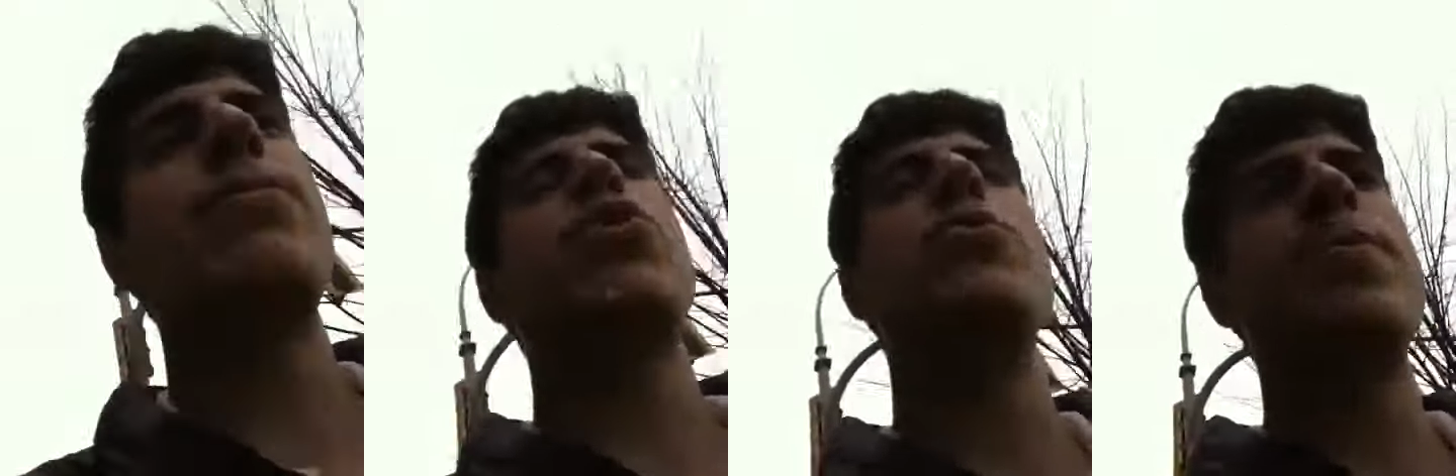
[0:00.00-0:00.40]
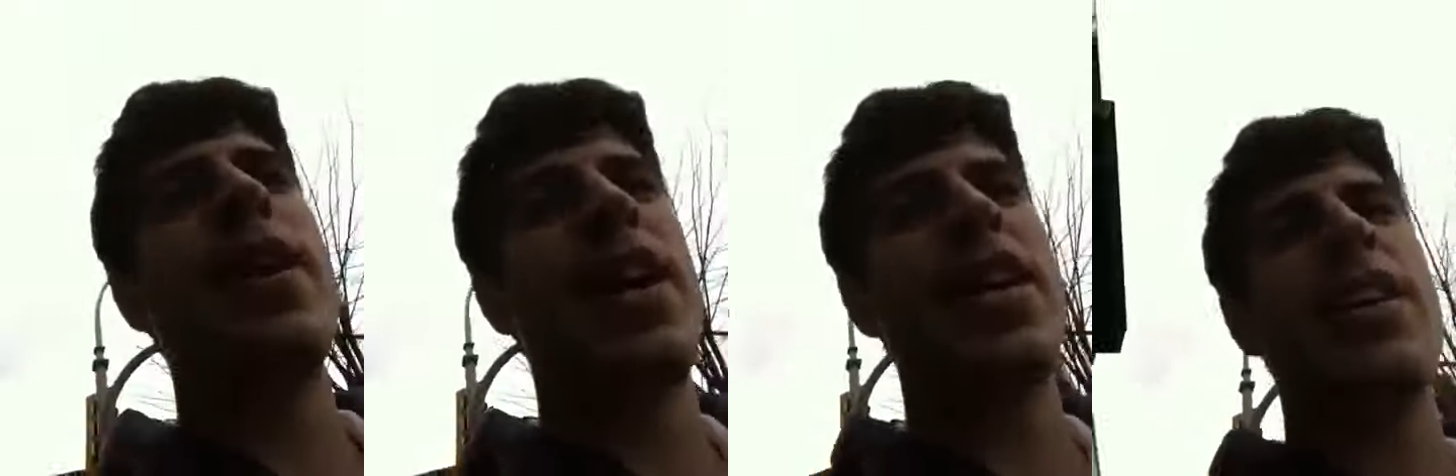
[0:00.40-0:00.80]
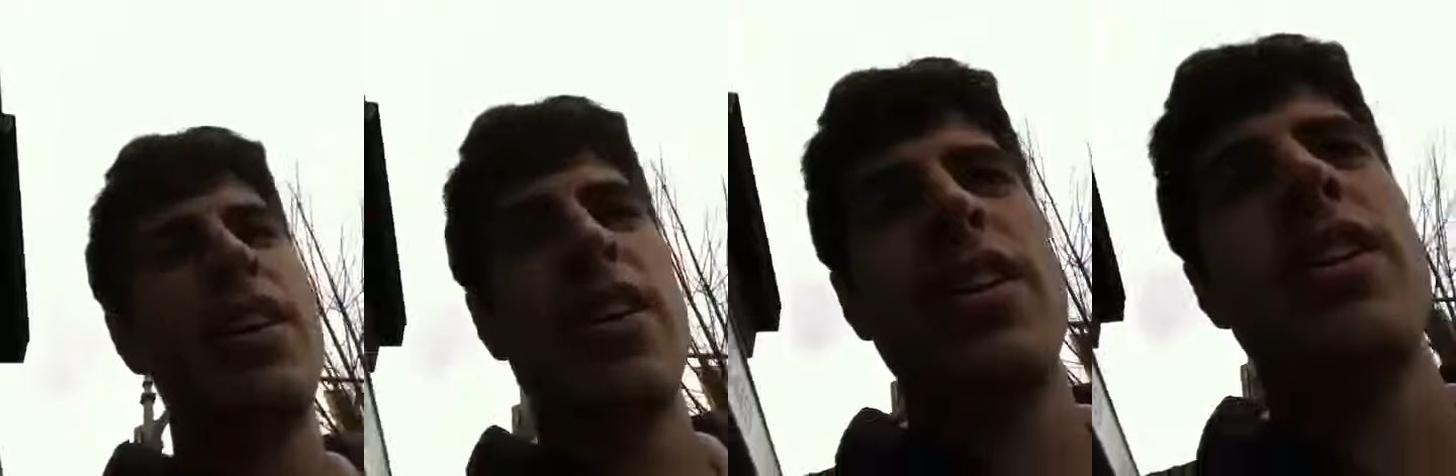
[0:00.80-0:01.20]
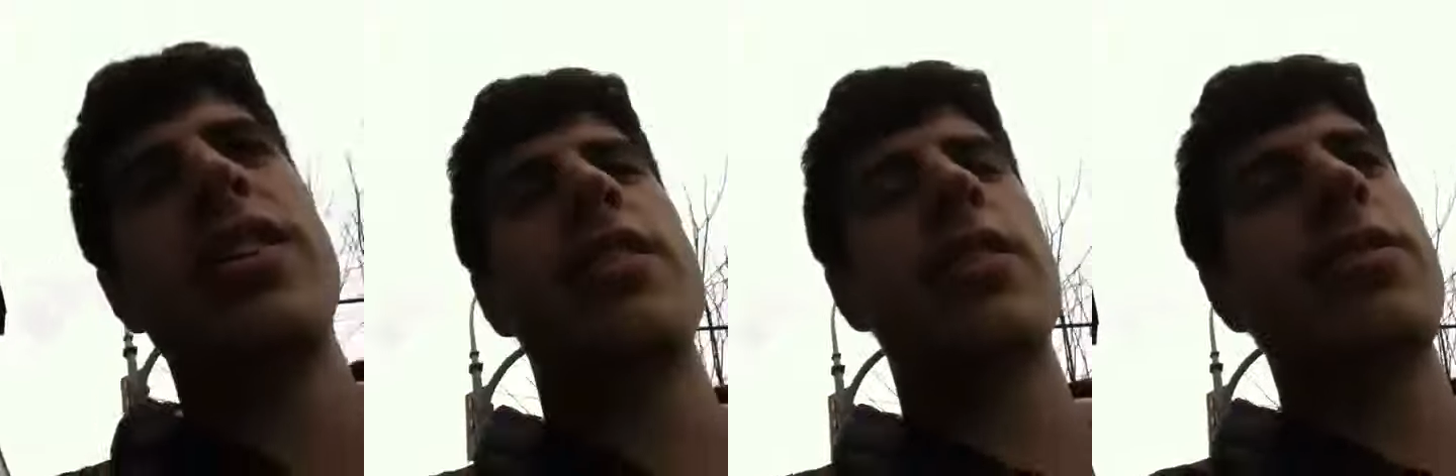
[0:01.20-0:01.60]
and Pumbaa
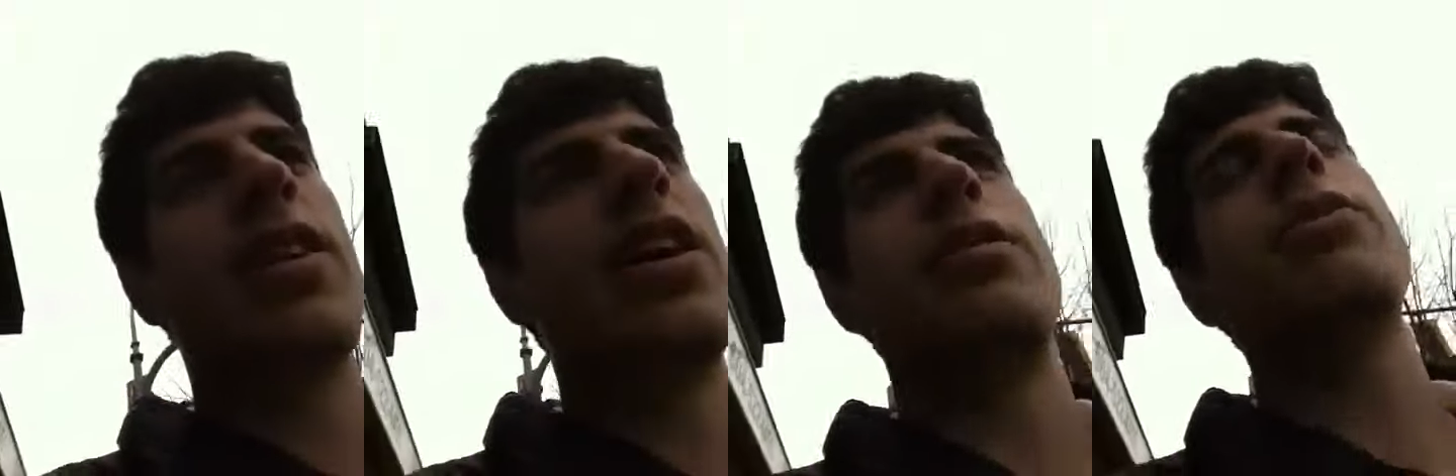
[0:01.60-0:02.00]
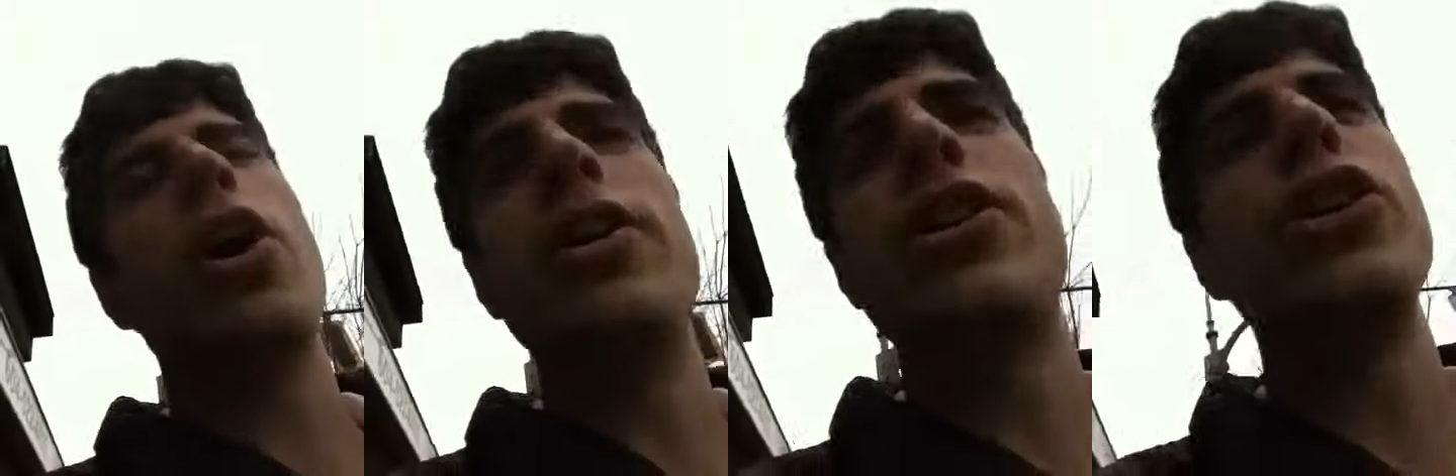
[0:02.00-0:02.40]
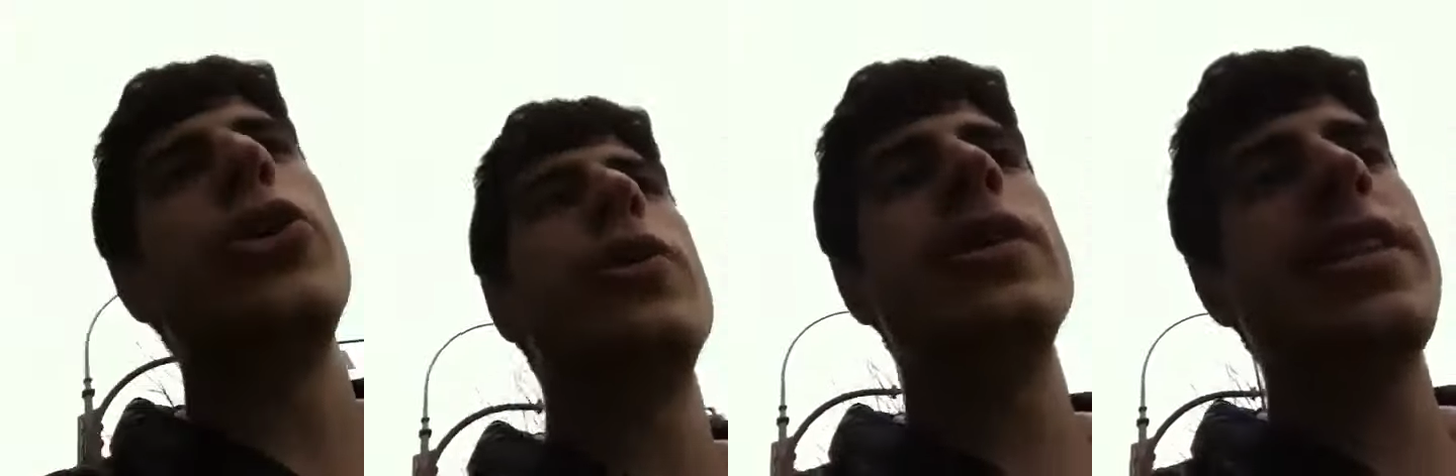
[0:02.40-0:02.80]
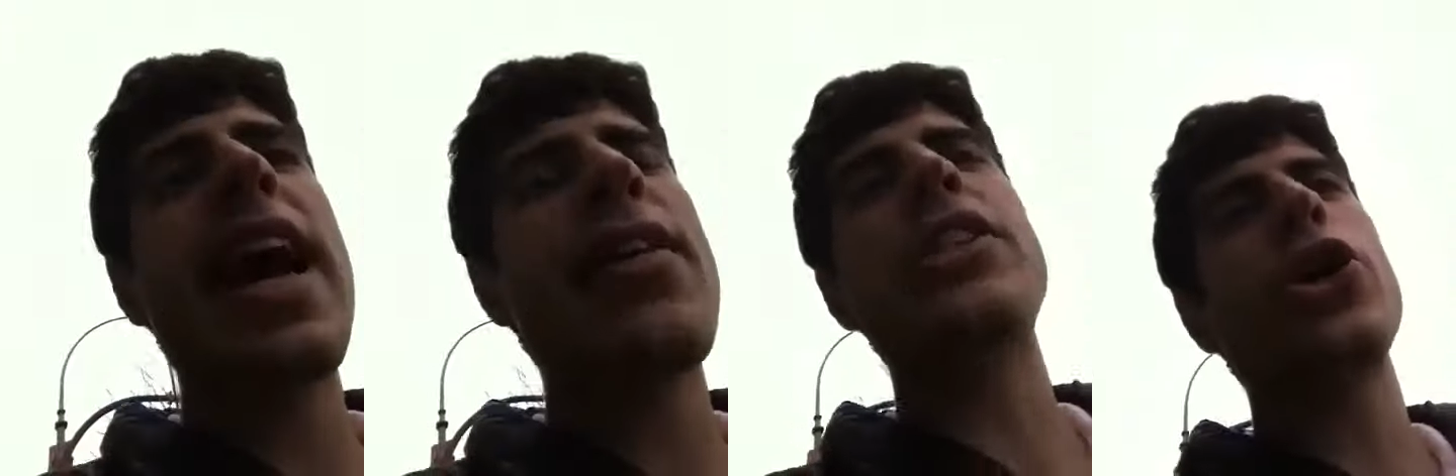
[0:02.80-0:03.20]
uh, cartoons?
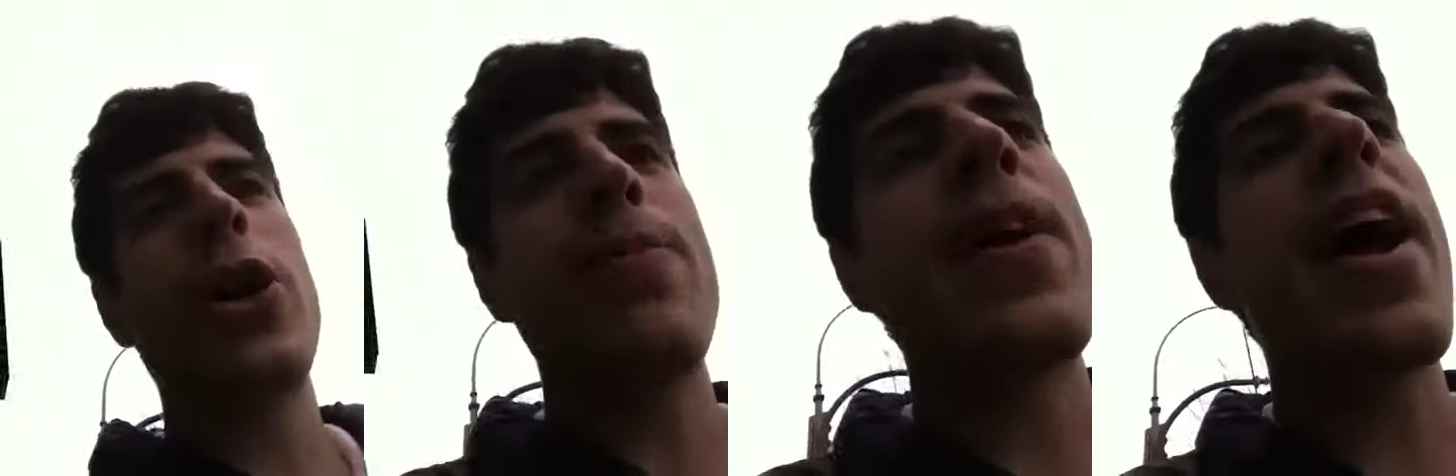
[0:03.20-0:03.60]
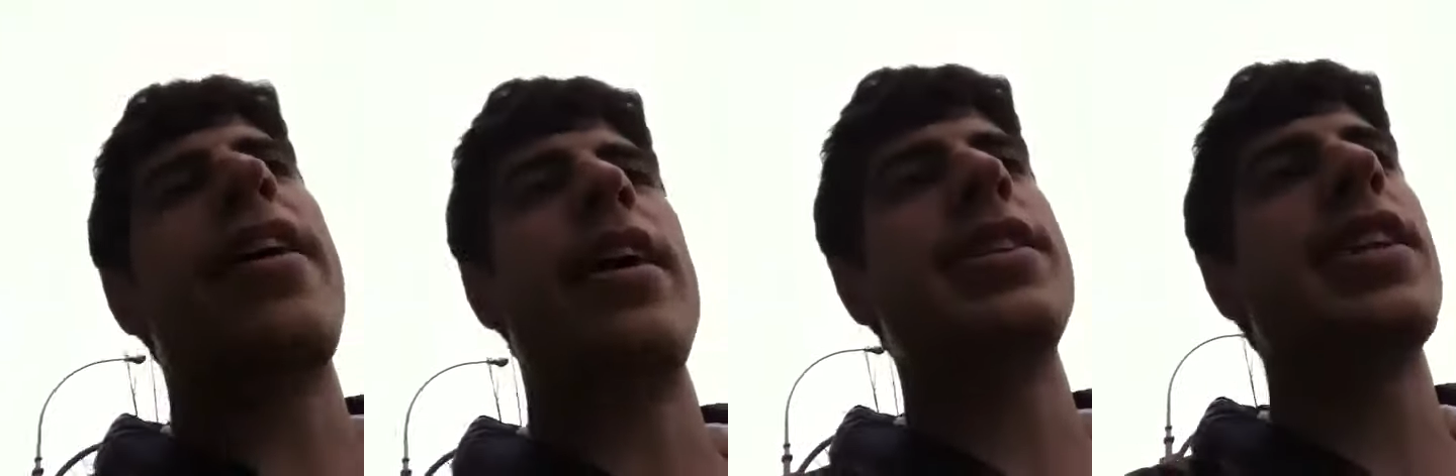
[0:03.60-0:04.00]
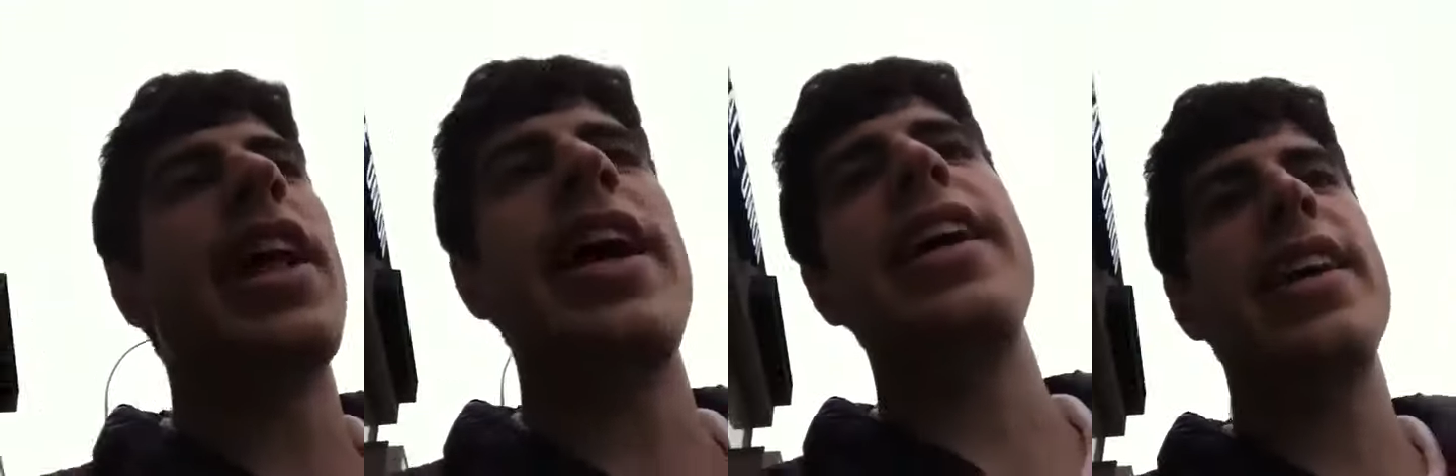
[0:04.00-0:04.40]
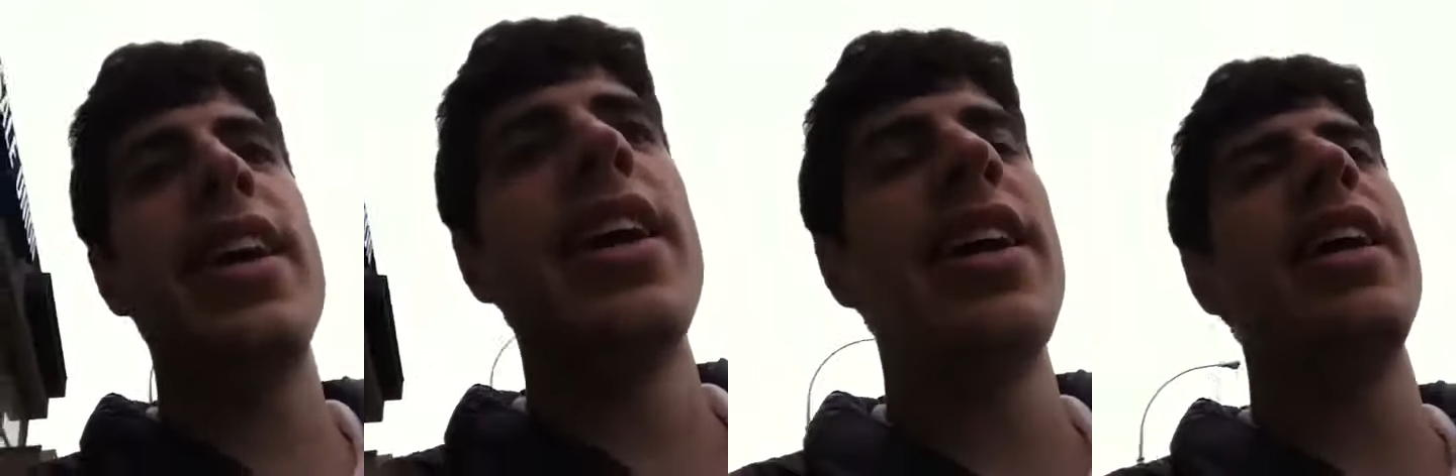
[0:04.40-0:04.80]
Yeah, they showed up there, and it's like,
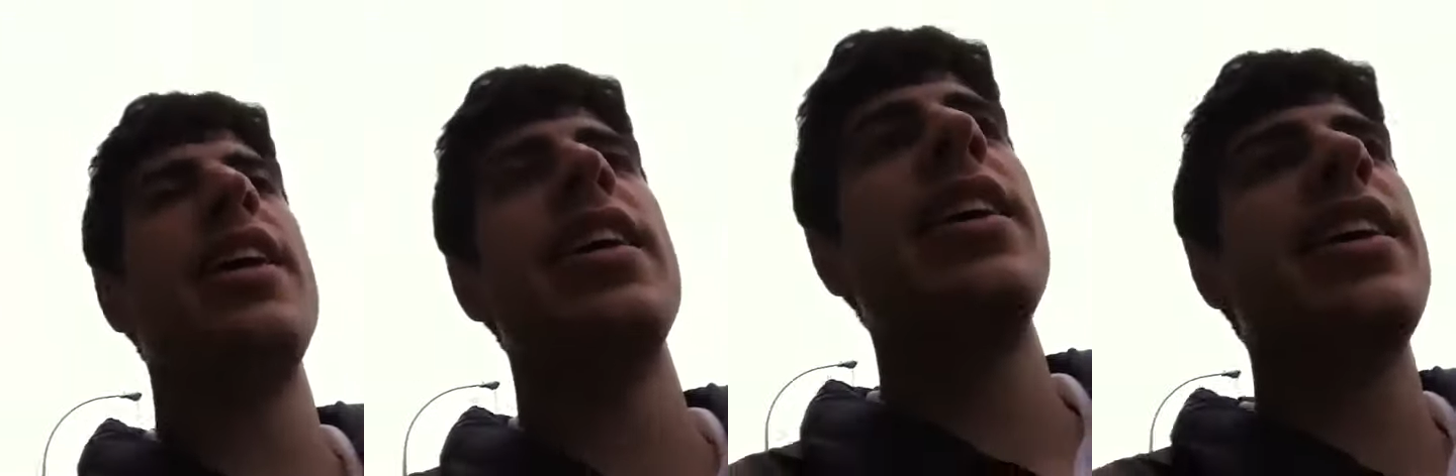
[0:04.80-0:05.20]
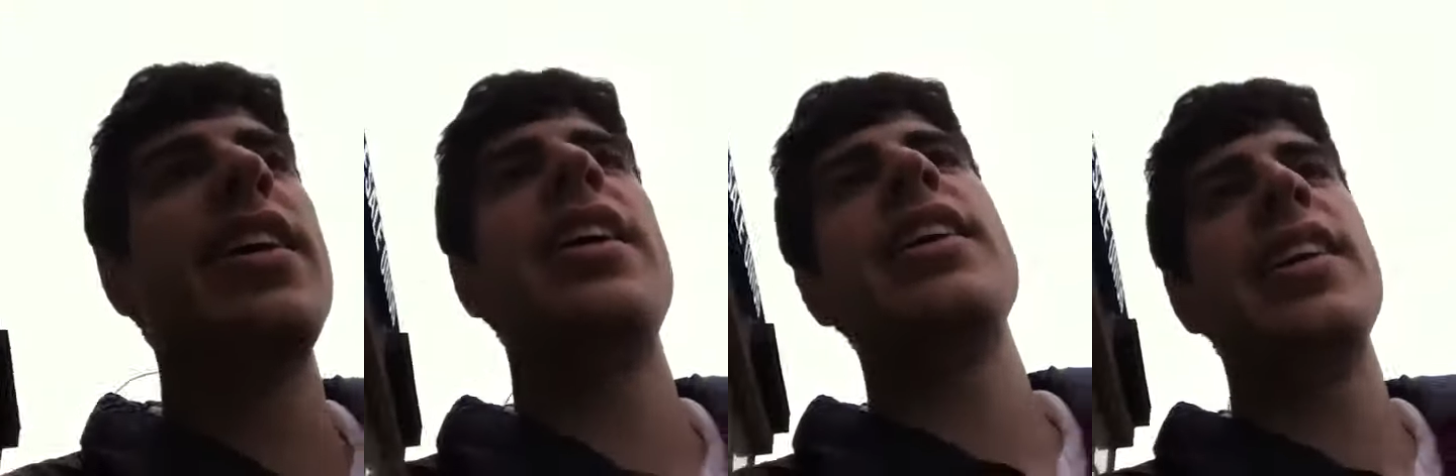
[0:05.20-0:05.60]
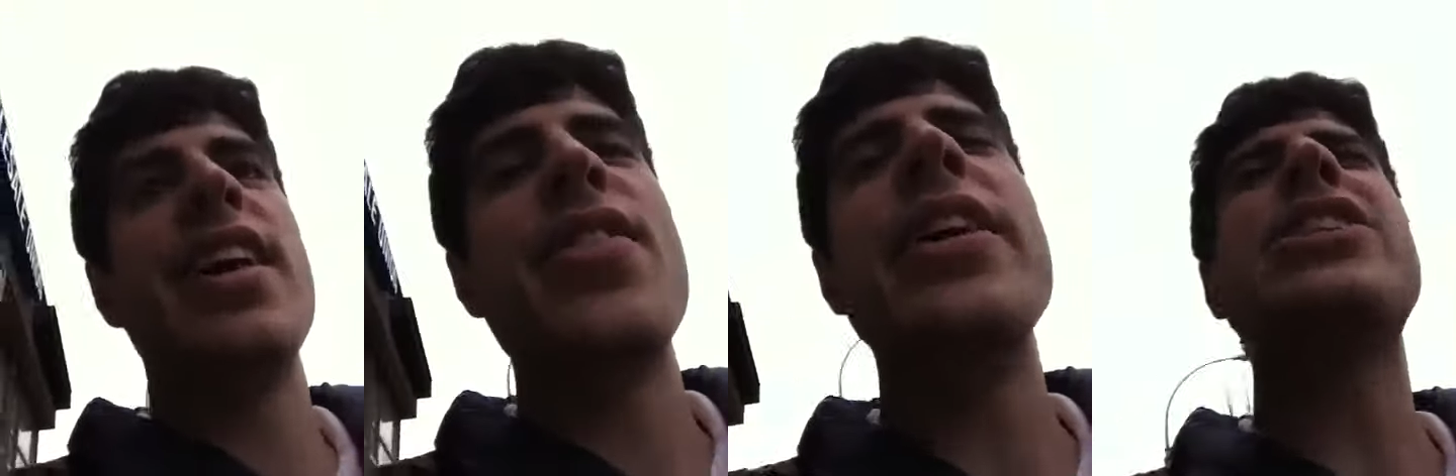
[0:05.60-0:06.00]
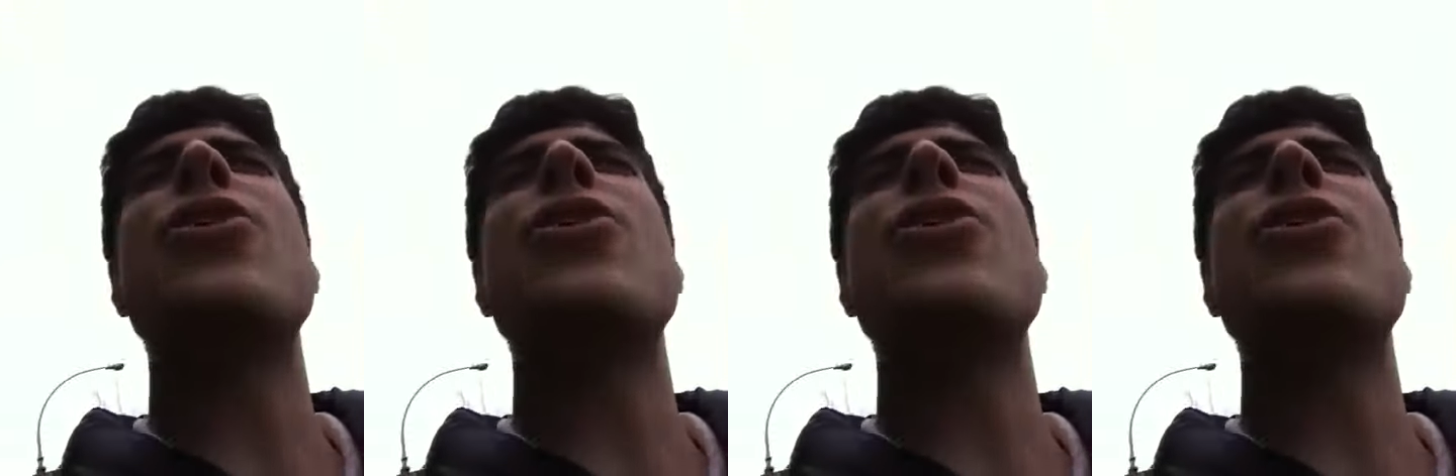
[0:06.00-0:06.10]
then